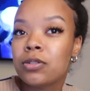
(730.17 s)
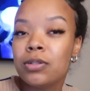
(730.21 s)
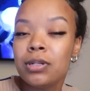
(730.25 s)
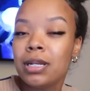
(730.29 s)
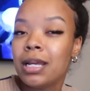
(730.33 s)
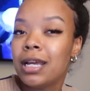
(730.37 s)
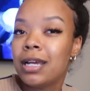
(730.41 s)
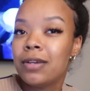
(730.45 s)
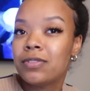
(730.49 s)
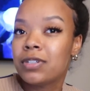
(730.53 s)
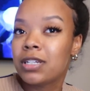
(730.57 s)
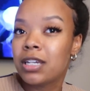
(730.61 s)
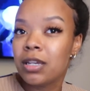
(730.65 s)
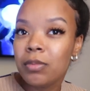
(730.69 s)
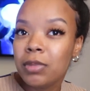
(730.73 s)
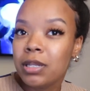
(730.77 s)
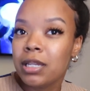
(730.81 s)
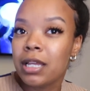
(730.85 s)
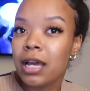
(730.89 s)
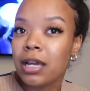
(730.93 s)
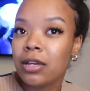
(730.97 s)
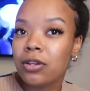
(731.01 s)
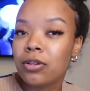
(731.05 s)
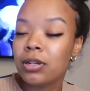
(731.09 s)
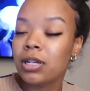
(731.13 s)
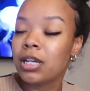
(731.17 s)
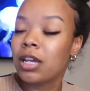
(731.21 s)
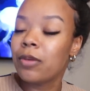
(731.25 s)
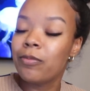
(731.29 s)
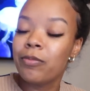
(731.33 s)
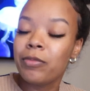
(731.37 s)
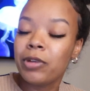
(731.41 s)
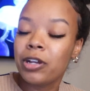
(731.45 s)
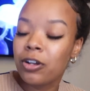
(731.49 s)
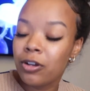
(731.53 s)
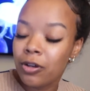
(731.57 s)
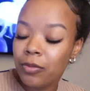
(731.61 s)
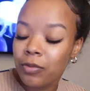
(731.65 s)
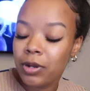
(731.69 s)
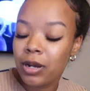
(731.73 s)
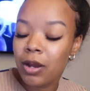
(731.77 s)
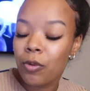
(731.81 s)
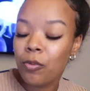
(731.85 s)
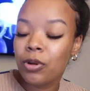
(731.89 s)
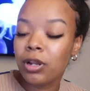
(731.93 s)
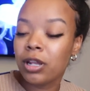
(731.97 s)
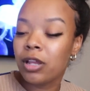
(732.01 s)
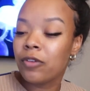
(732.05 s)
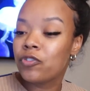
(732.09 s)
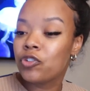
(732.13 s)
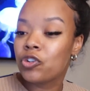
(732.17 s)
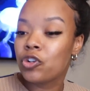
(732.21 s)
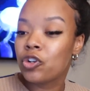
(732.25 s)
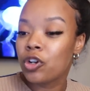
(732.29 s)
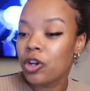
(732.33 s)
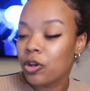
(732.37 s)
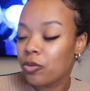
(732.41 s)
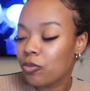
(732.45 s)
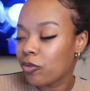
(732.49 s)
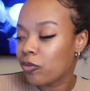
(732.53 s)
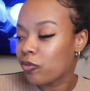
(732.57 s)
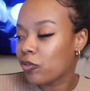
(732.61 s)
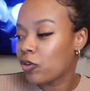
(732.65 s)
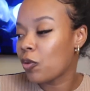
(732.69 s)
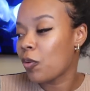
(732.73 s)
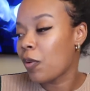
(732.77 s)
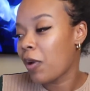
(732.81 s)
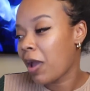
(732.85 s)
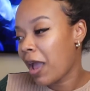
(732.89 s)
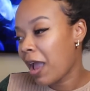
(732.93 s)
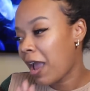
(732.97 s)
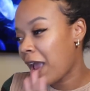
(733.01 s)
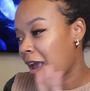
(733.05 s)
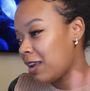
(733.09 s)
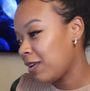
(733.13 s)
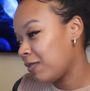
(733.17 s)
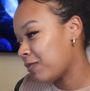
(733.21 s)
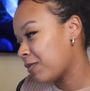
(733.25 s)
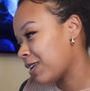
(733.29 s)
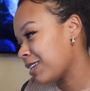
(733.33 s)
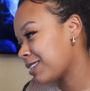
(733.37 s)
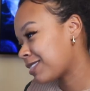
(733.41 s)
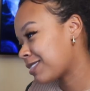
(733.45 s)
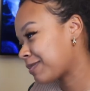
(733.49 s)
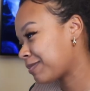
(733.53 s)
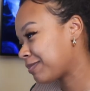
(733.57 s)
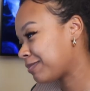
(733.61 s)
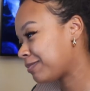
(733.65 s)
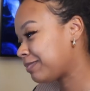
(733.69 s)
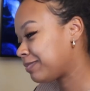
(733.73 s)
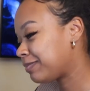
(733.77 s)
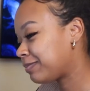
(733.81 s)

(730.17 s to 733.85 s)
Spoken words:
You didn't have to give me that. You could have given me a good one. I would have left you a good review. Anyways.